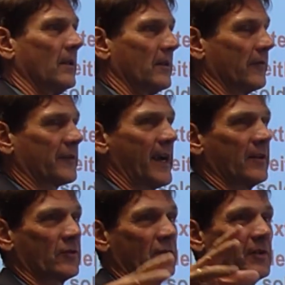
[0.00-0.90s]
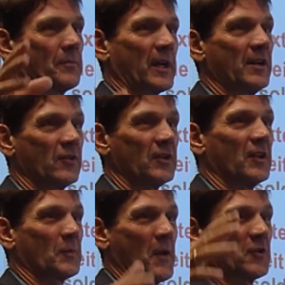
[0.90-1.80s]
the French, the British, and
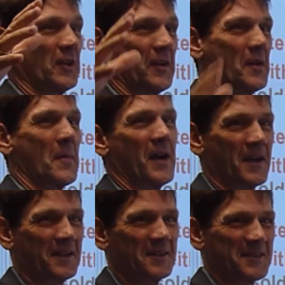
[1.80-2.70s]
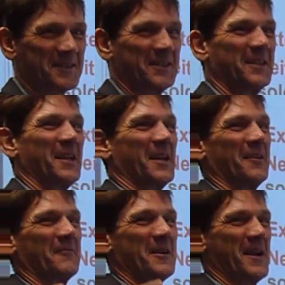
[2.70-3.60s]
especially the Americans
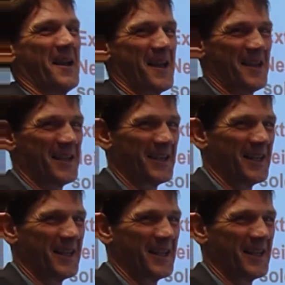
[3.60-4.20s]
were